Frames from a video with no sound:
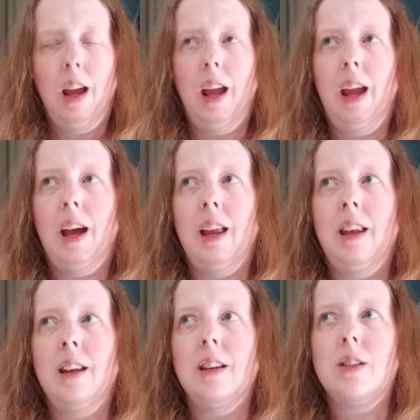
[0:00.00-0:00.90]

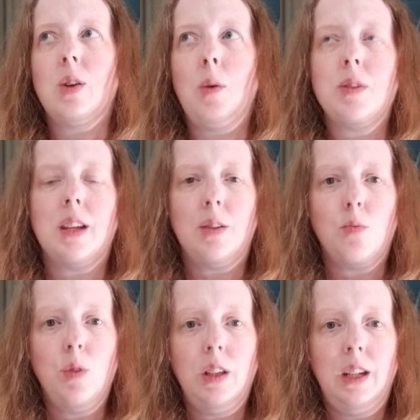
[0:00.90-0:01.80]
And so I was like,
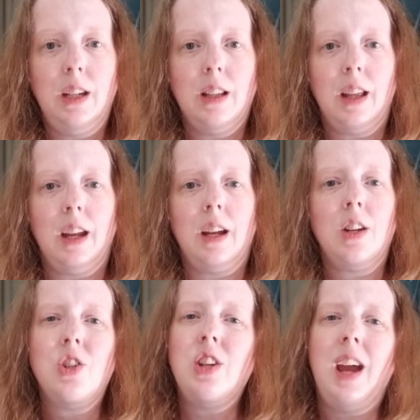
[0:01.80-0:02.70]
really, like,
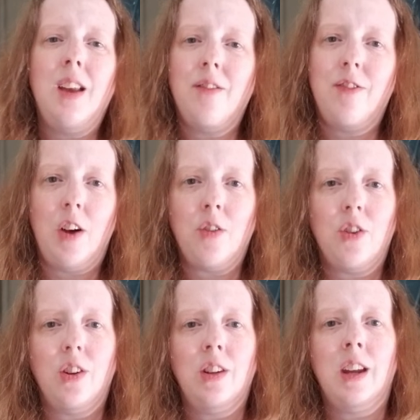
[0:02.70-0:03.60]
she hadn't felt
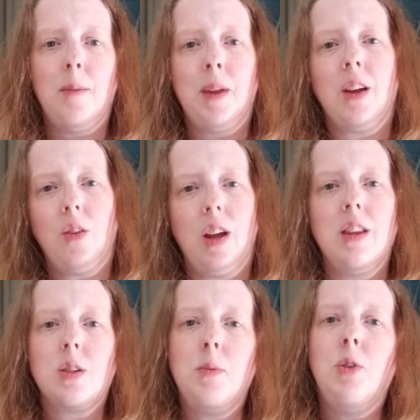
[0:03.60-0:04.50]
good. And I'm like, okay,
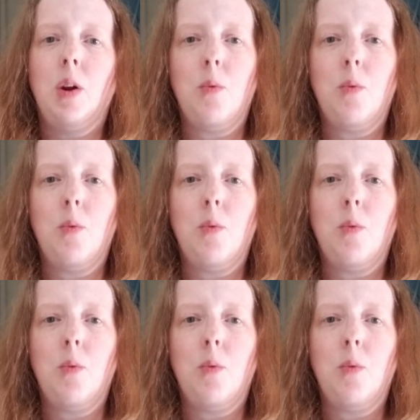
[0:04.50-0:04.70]
this will be great.